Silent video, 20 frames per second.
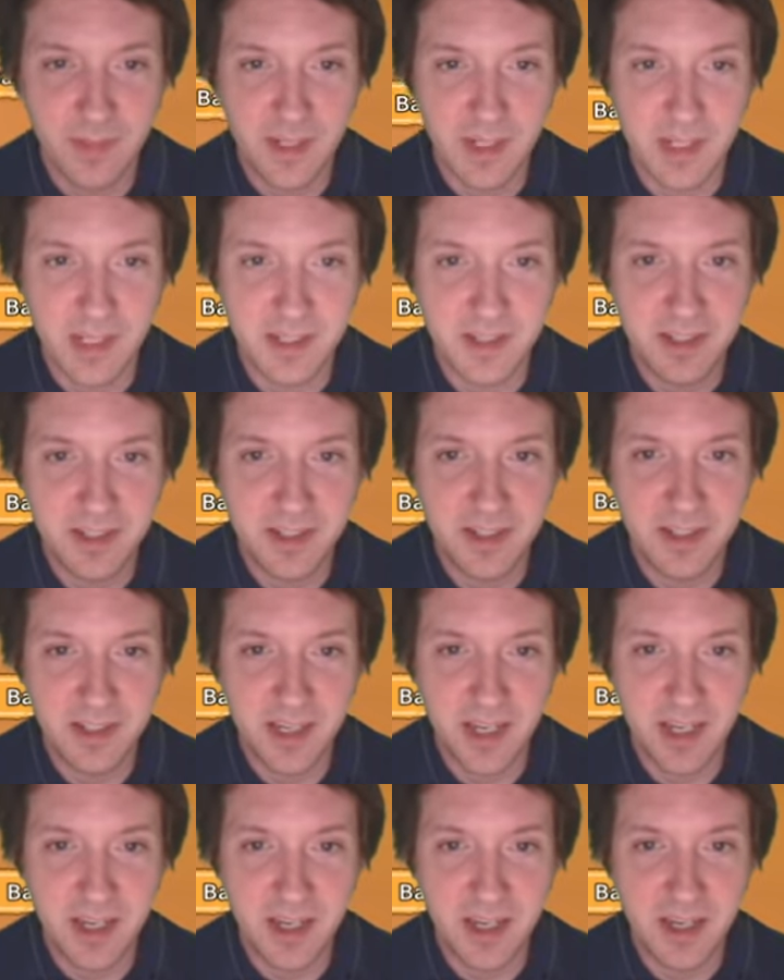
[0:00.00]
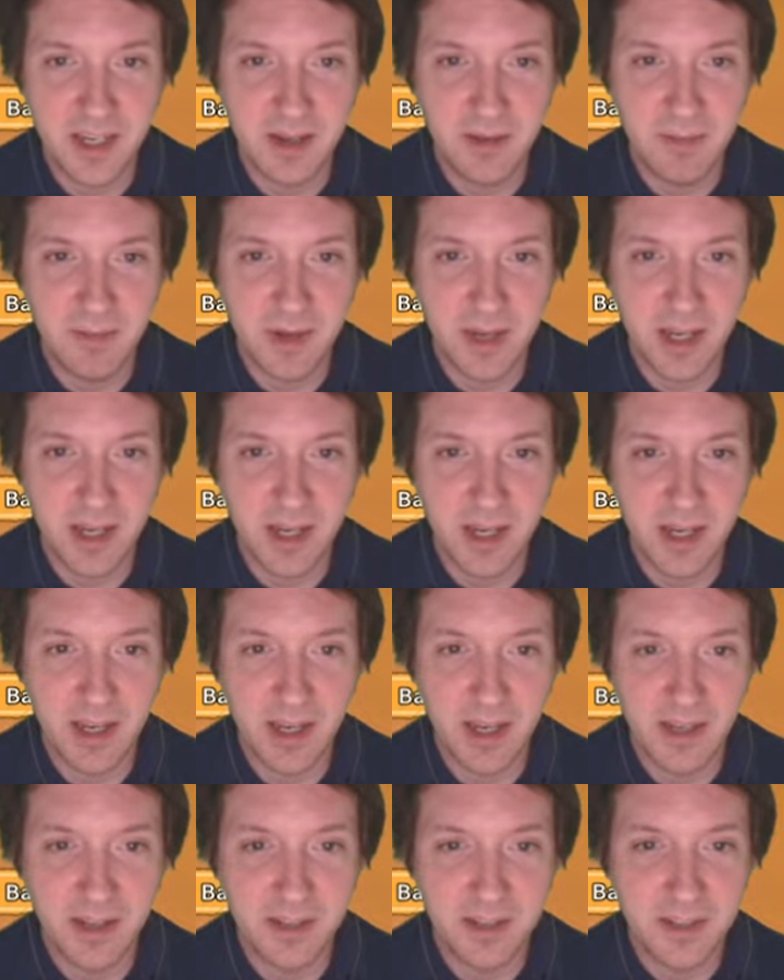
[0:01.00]
I guess these came
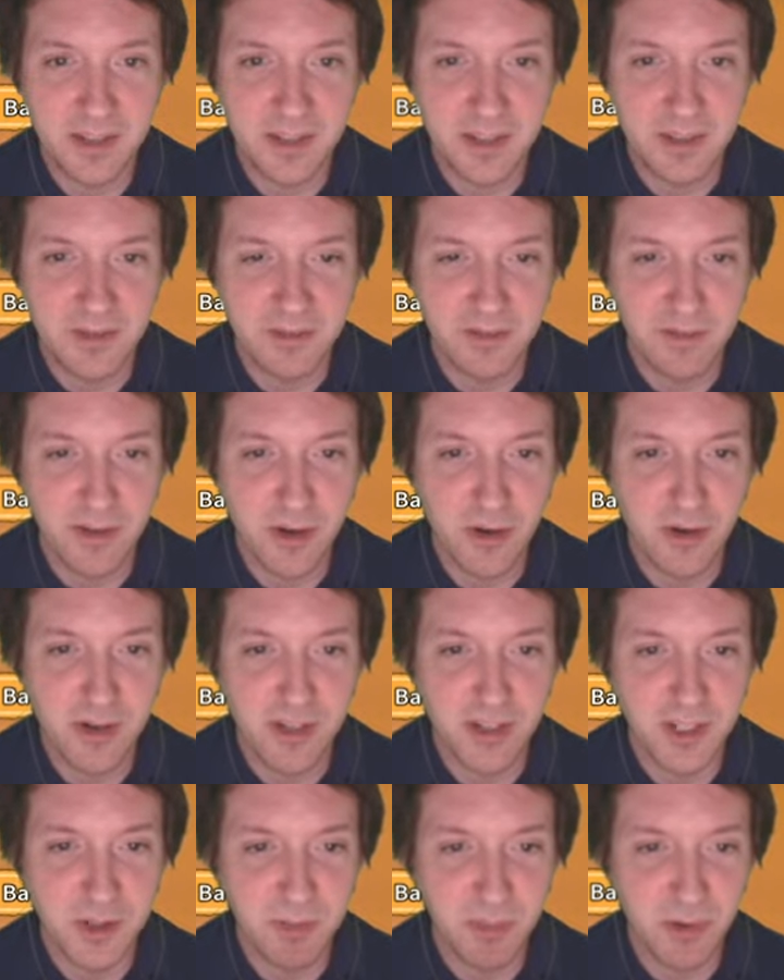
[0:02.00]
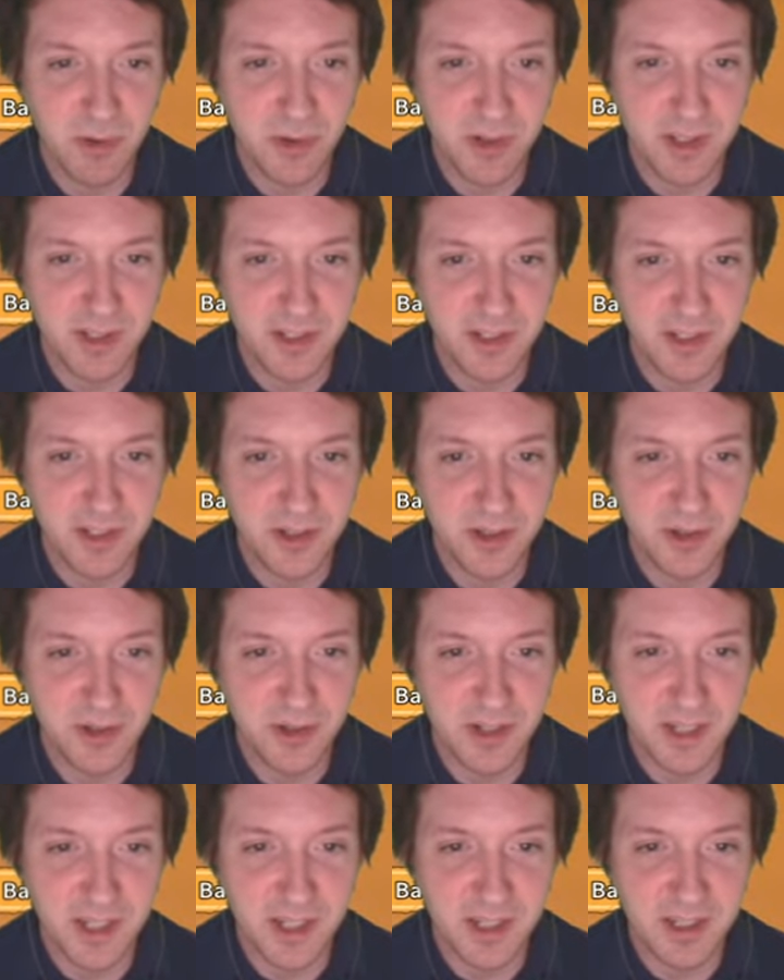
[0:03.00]
at various points
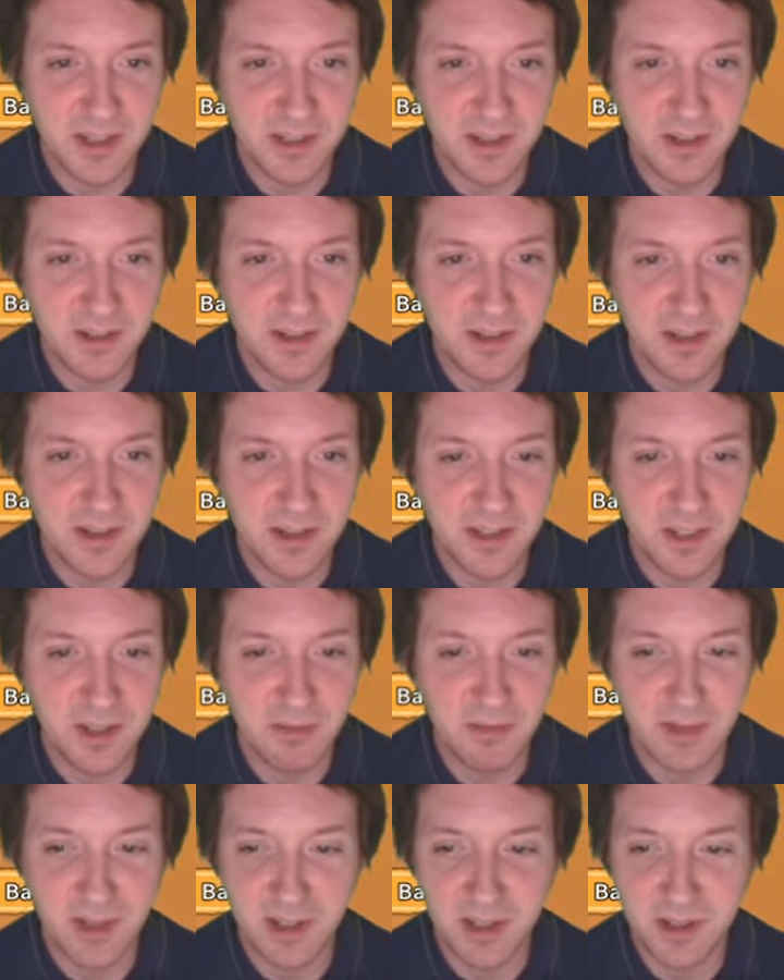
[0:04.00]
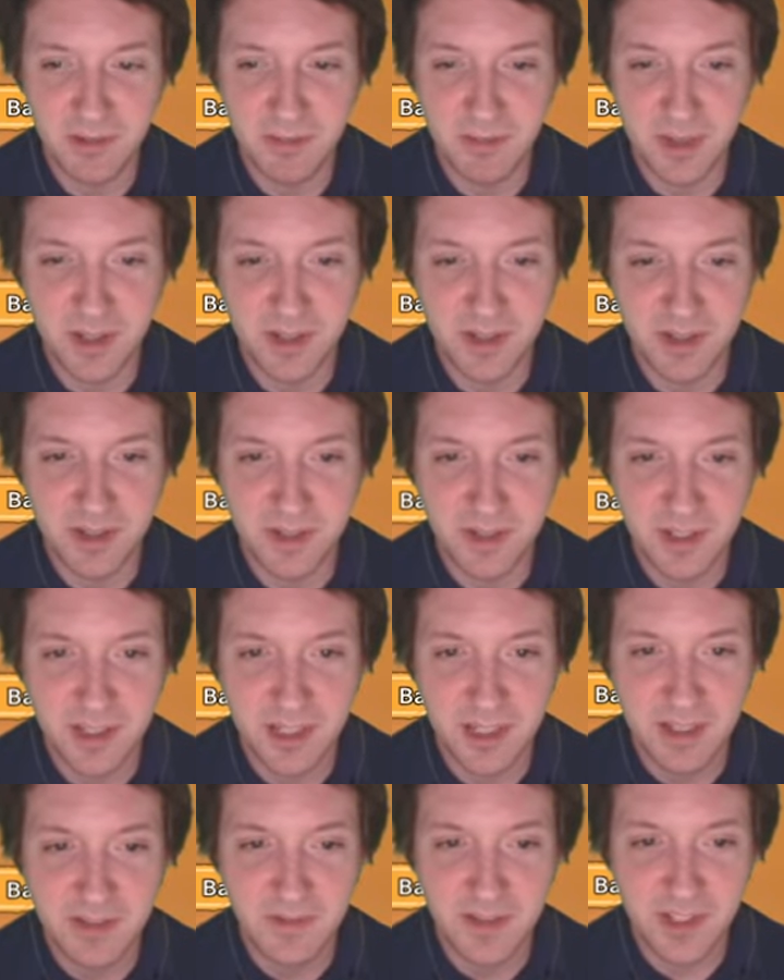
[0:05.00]
during development.
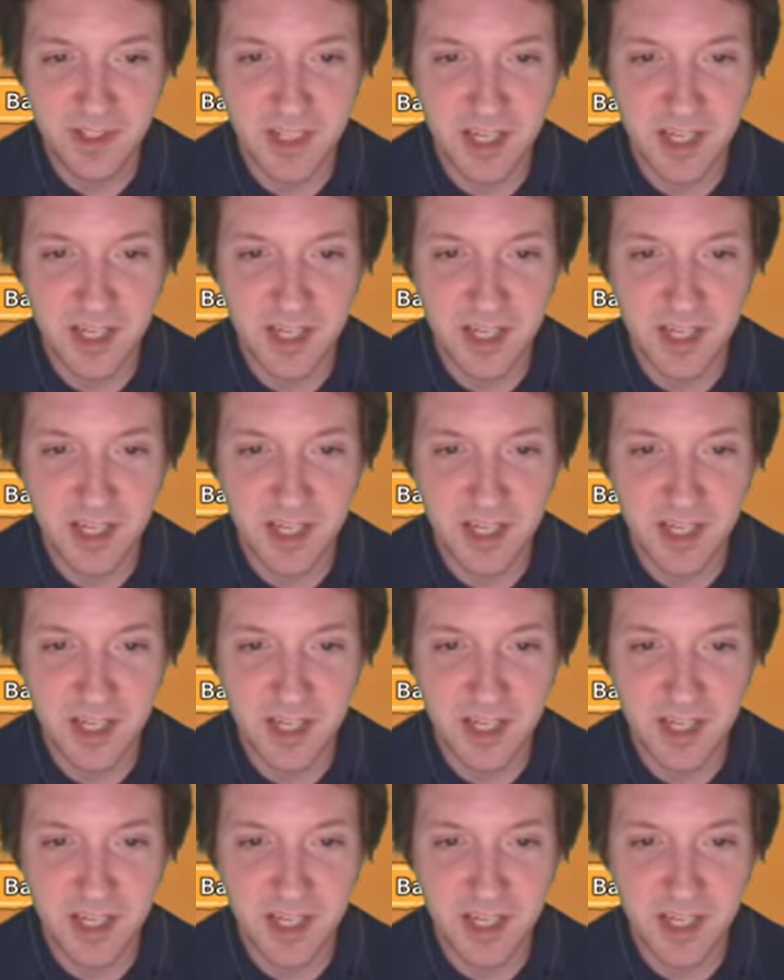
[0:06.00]
This